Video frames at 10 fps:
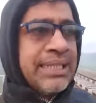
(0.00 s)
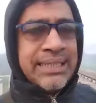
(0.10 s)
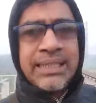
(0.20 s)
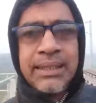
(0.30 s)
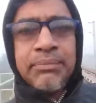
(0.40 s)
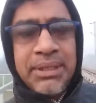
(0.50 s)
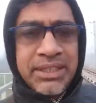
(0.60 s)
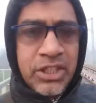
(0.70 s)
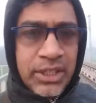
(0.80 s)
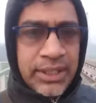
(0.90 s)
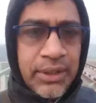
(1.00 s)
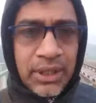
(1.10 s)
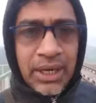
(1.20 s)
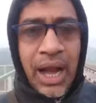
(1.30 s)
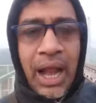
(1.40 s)
system means.
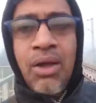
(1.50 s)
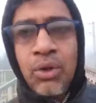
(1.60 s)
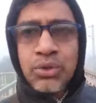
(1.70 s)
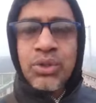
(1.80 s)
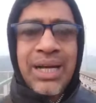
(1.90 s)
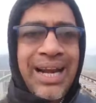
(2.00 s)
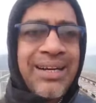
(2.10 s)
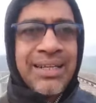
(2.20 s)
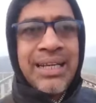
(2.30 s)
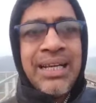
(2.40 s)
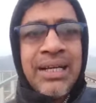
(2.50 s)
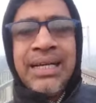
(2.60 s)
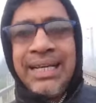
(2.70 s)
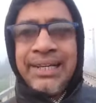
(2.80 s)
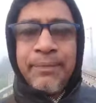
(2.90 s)
I also learn.
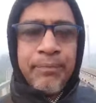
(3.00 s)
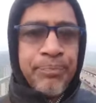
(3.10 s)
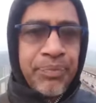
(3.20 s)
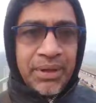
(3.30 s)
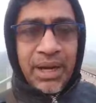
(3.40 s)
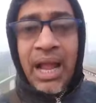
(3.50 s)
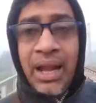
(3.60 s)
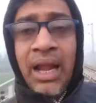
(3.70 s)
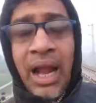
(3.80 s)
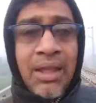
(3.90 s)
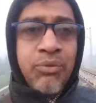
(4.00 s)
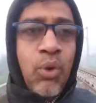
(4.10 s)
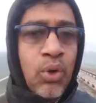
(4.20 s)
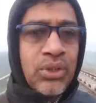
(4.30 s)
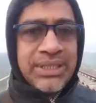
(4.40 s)
I
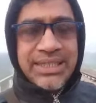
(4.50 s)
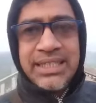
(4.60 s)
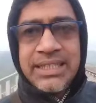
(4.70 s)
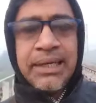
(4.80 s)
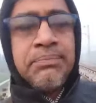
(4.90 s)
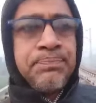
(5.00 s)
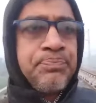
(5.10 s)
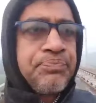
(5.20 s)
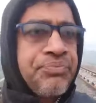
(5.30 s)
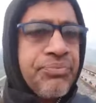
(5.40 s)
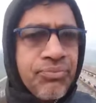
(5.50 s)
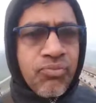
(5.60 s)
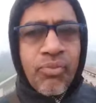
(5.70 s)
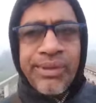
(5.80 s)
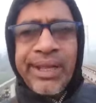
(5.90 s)
follow the system
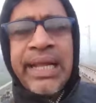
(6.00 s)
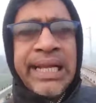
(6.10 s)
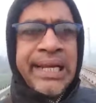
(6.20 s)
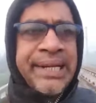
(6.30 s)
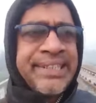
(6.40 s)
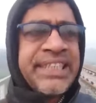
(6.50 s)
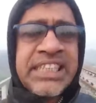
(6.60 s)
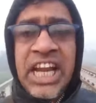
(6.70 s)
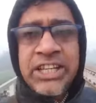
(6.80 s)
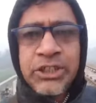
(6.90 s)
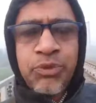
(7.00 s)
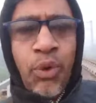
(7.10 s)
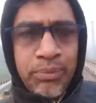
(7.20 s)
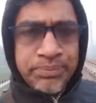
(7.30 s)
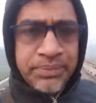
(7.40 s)
like this tense
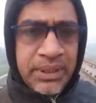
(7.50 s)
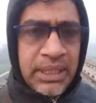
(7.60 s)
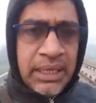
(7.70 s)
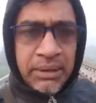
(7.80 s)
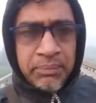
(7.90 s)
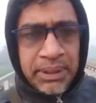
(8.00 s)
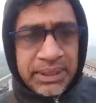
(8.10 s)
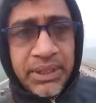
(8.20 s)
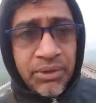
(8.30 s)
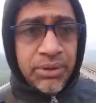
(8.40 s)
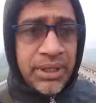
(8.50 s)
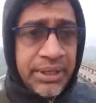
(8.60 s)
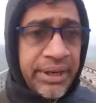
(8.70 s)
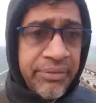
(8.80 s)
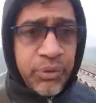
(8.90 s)
form. But
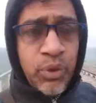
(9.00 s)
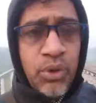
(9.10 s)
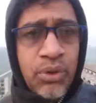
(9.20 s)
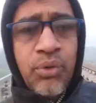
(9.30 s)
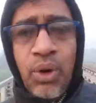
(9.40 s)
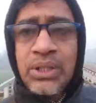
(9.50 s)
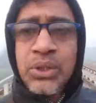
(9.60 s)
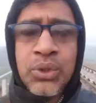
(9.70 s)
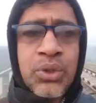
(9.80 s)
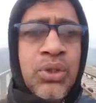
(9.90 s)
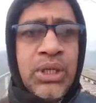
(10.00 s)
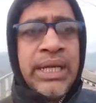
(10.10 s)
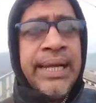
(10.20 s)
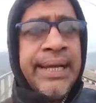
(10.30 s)
if you want to do